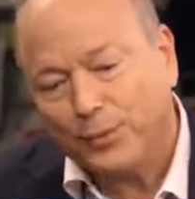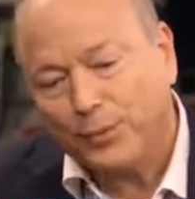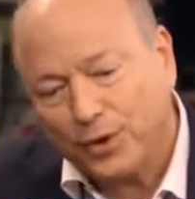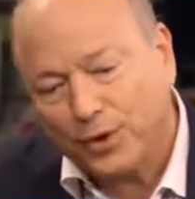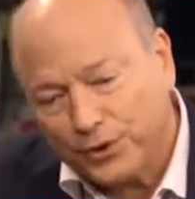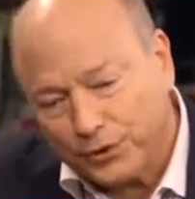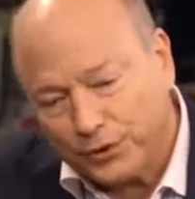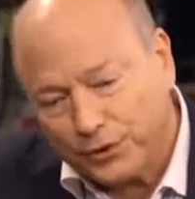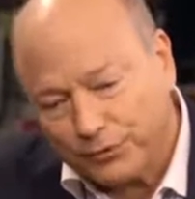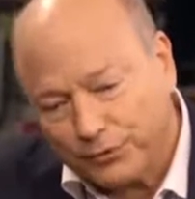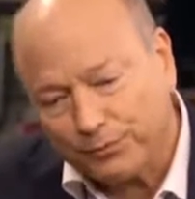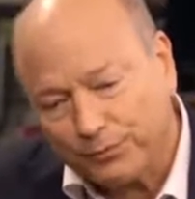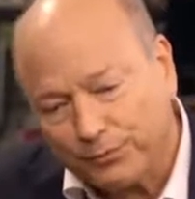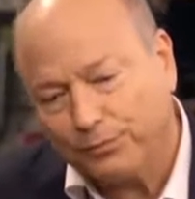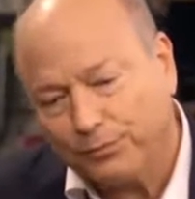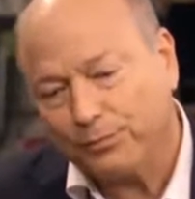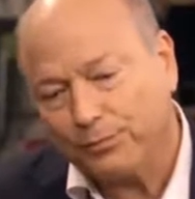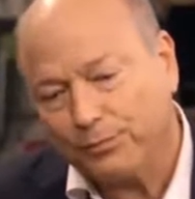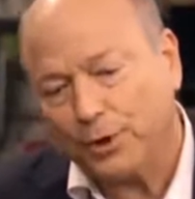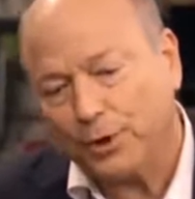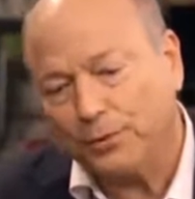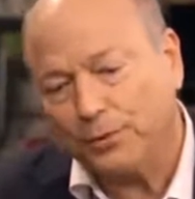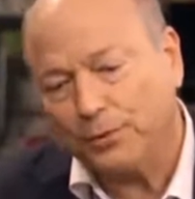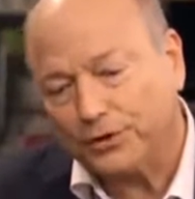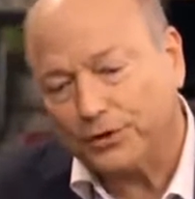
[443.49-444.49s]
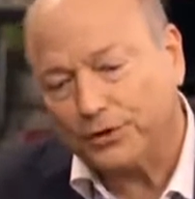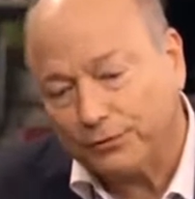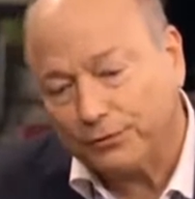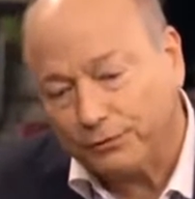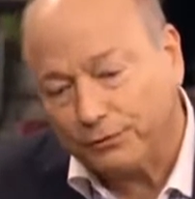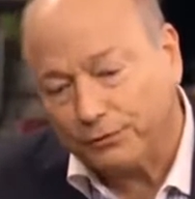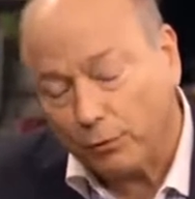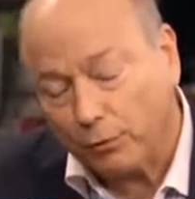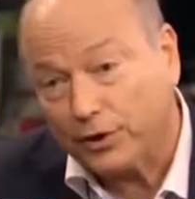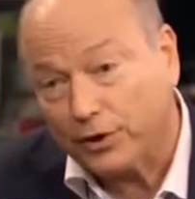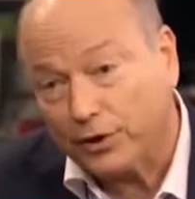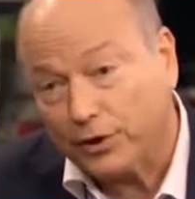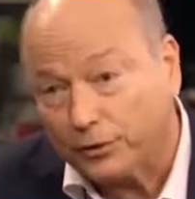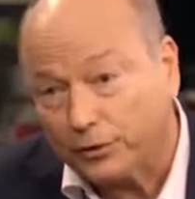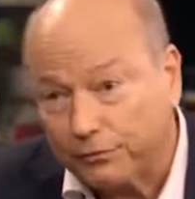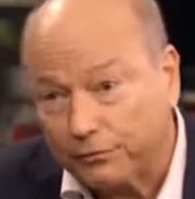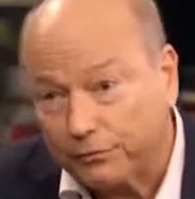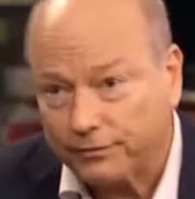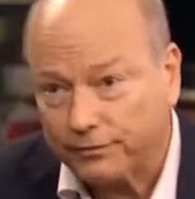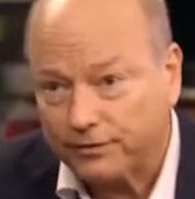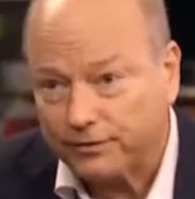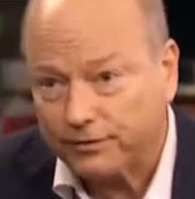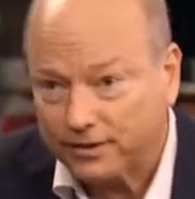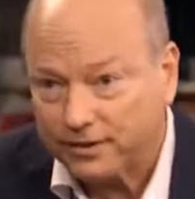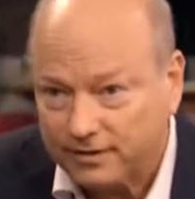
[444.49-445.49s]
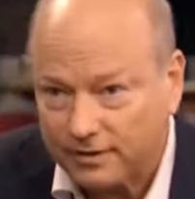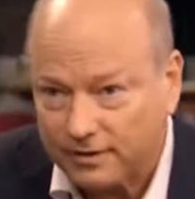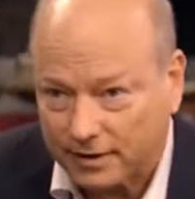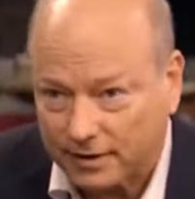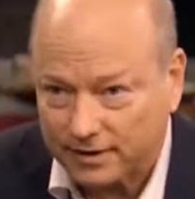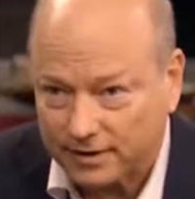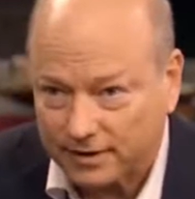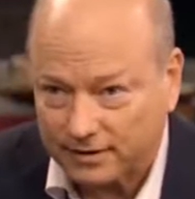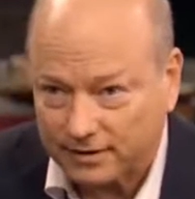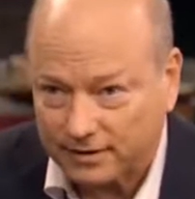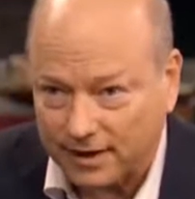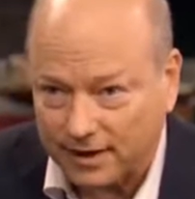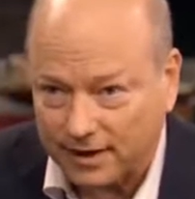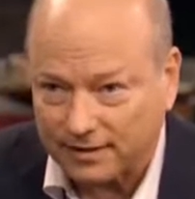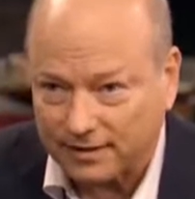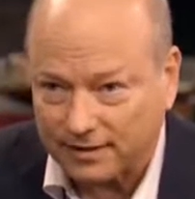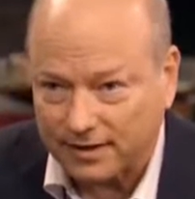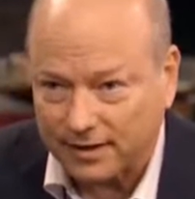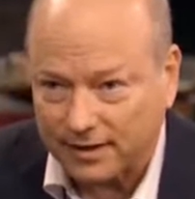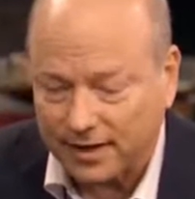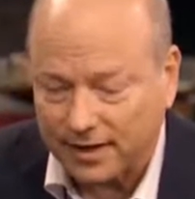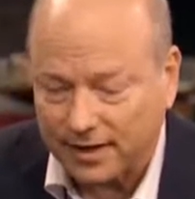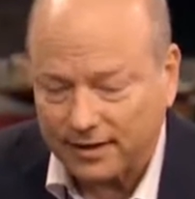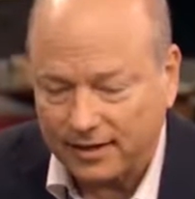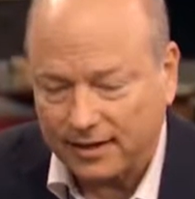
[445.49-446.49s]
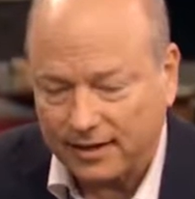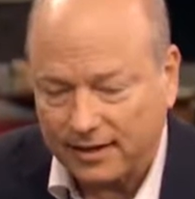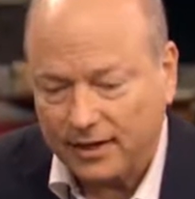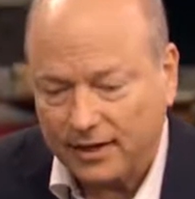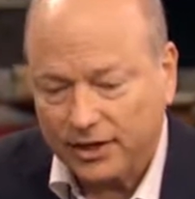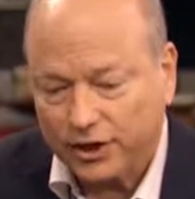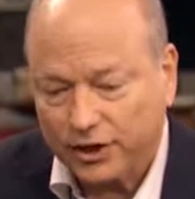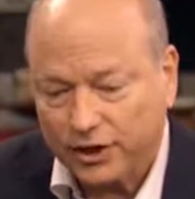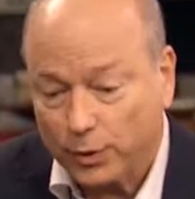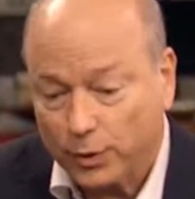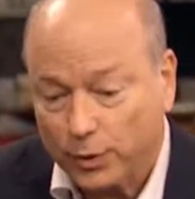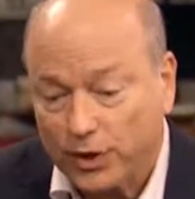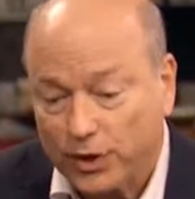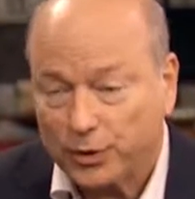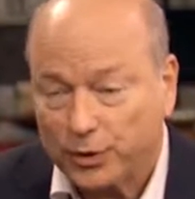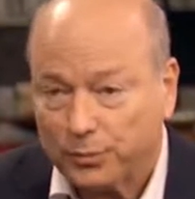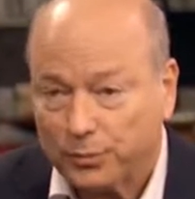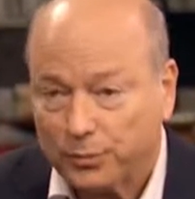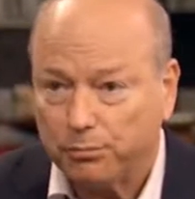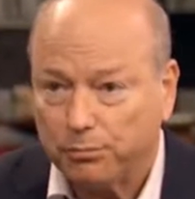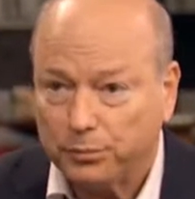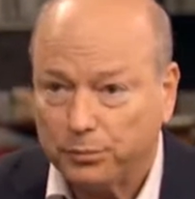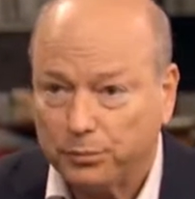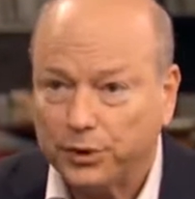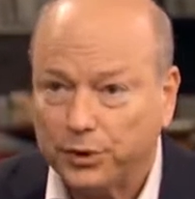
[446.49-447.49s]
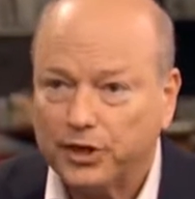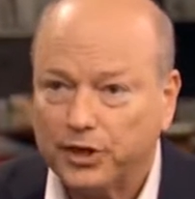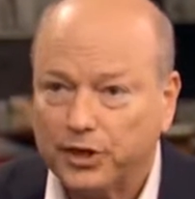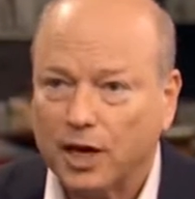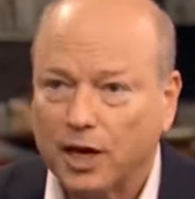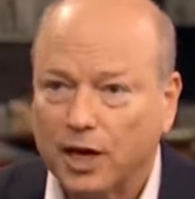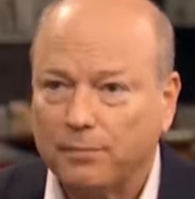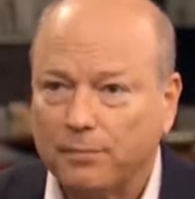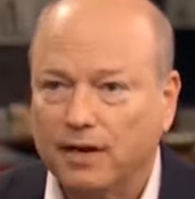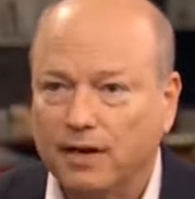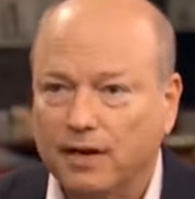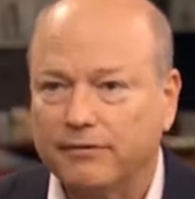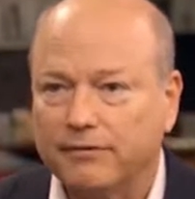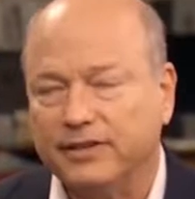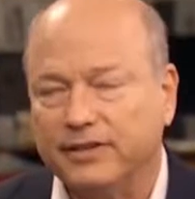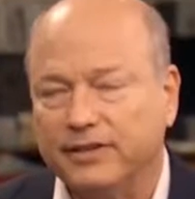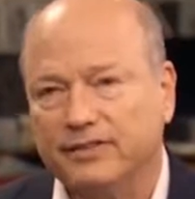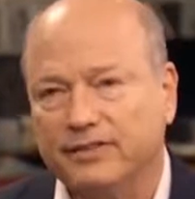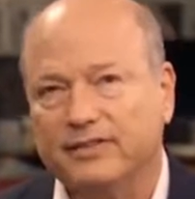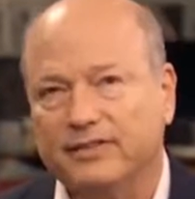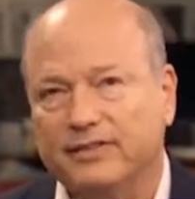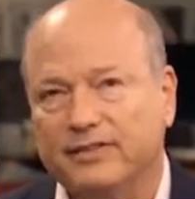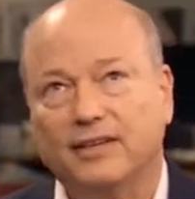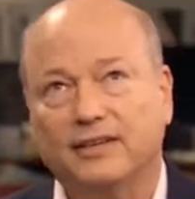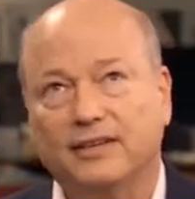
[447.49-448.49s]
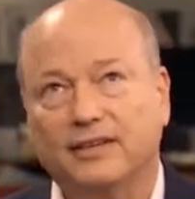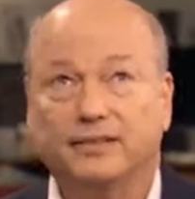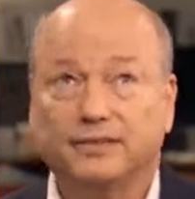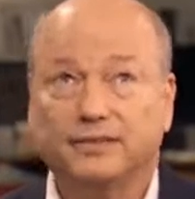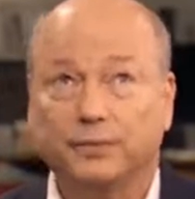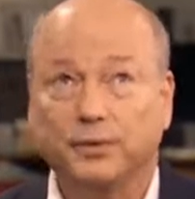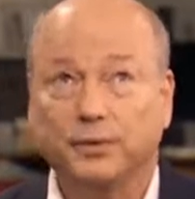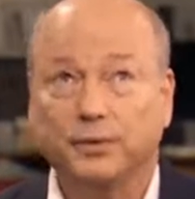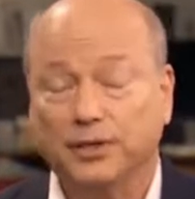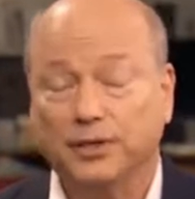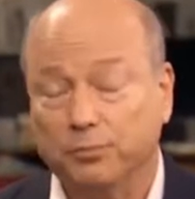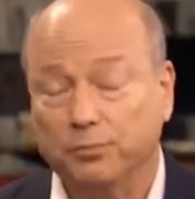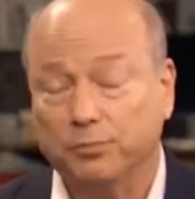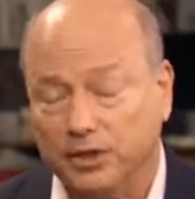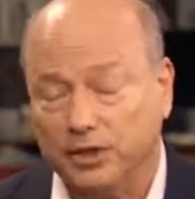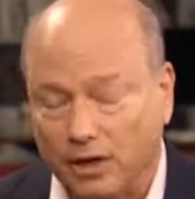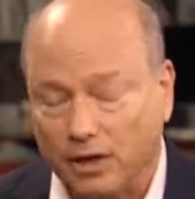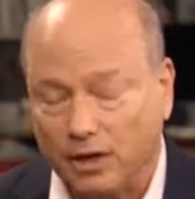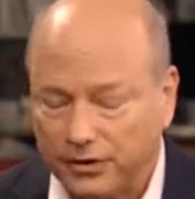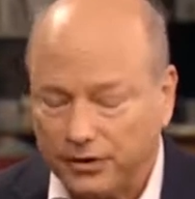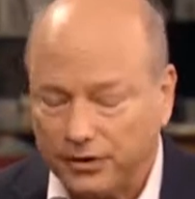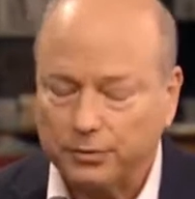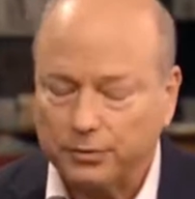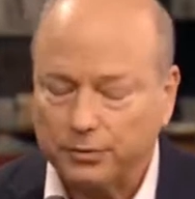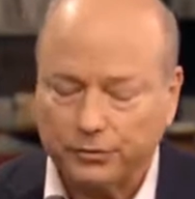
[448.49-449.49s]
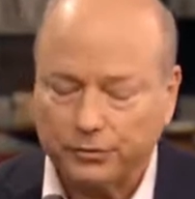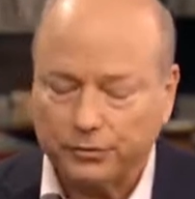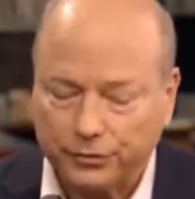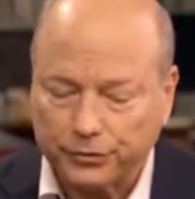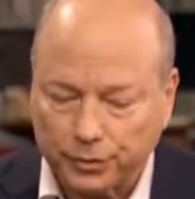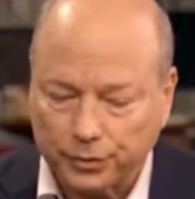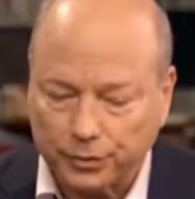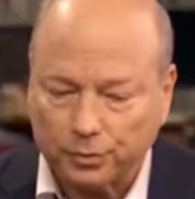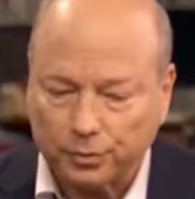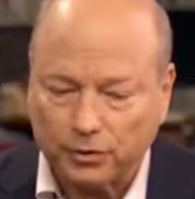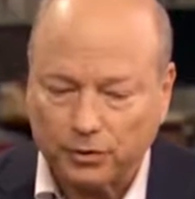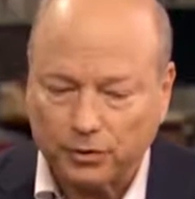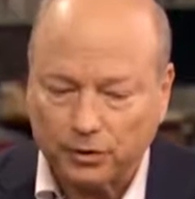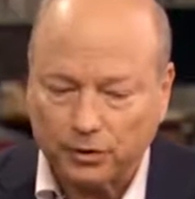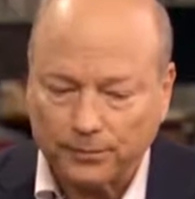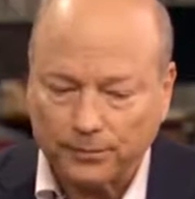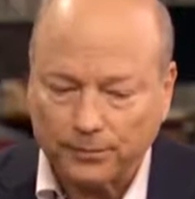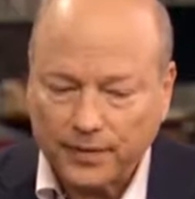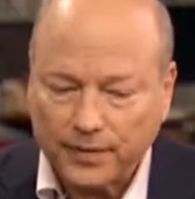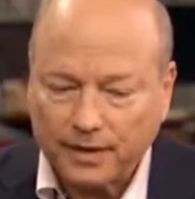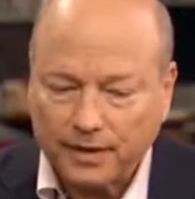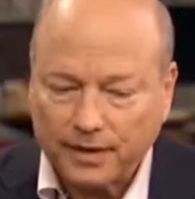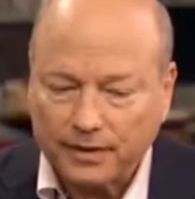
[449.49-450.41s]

When you've published 40 or 50 studies like that, you end up building up evidence that is really beyond irrefutable.